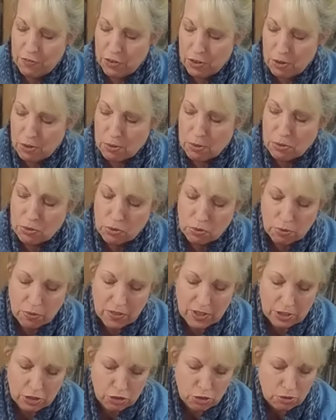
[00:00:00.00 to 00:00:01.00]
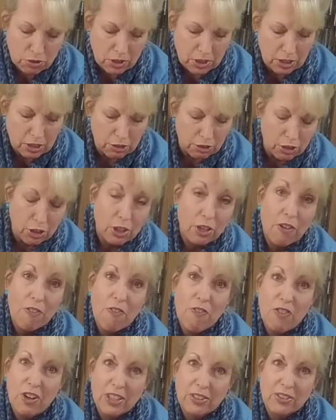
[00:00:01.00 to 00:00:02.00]
fused or that you think you're going to
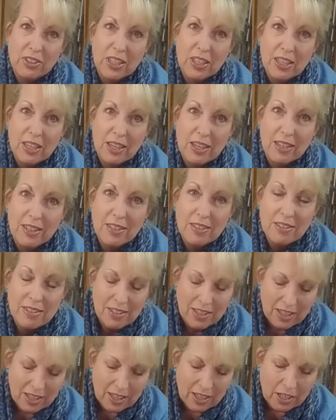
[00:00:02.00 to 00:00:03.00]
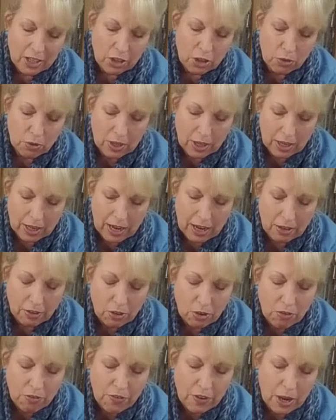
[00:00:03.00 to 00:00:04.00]
fussy cut. You cut
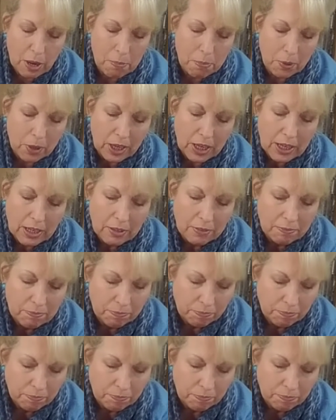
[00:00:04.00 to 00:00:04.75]
out your fabric.